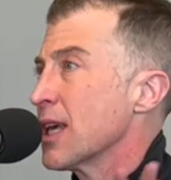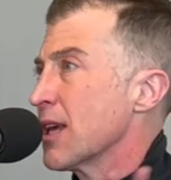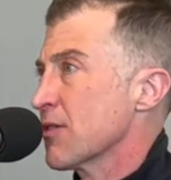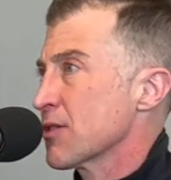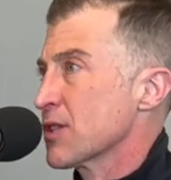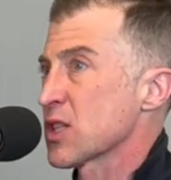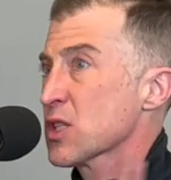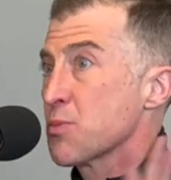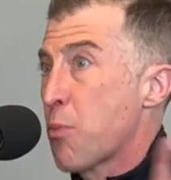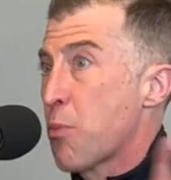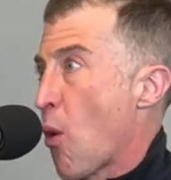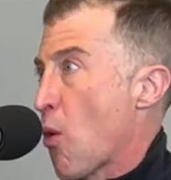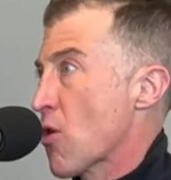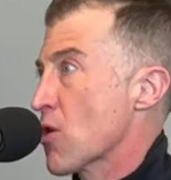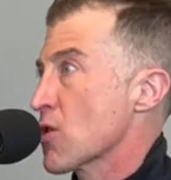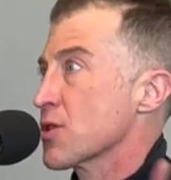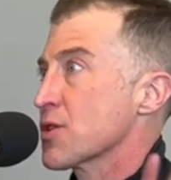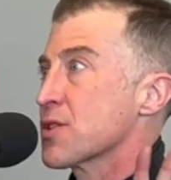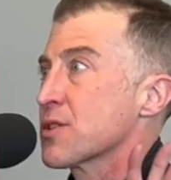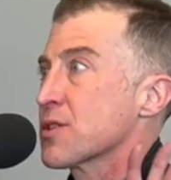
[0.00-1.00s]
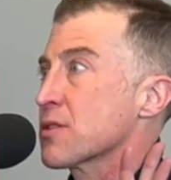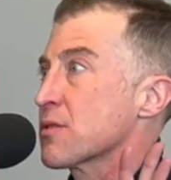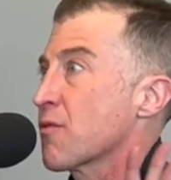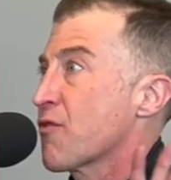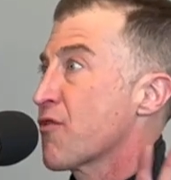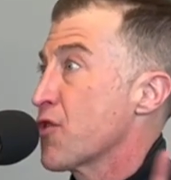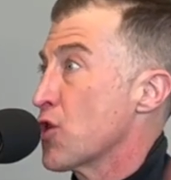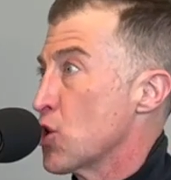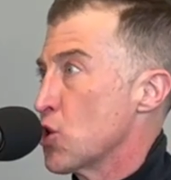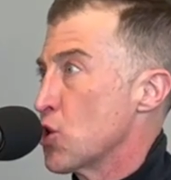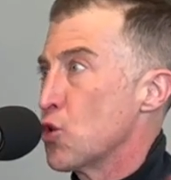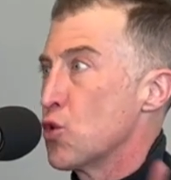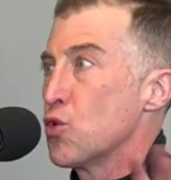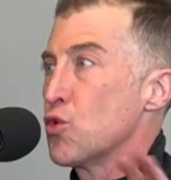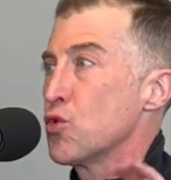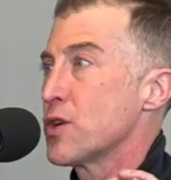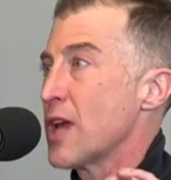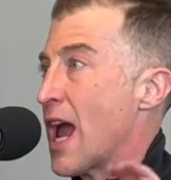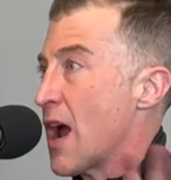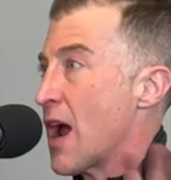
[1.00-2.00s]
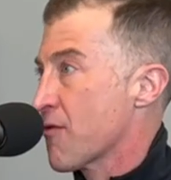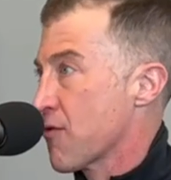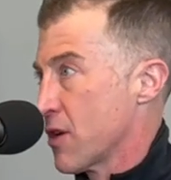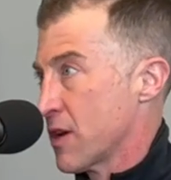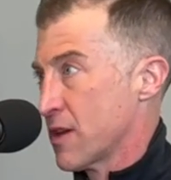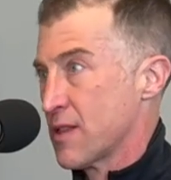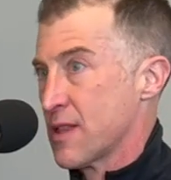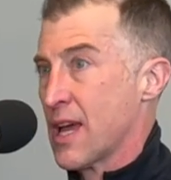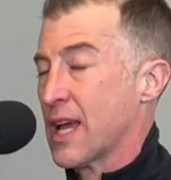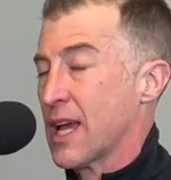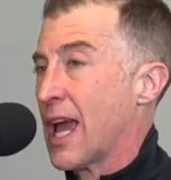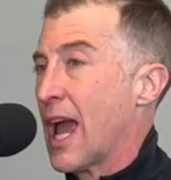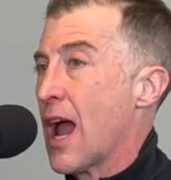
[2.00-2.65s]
sports, food, everything.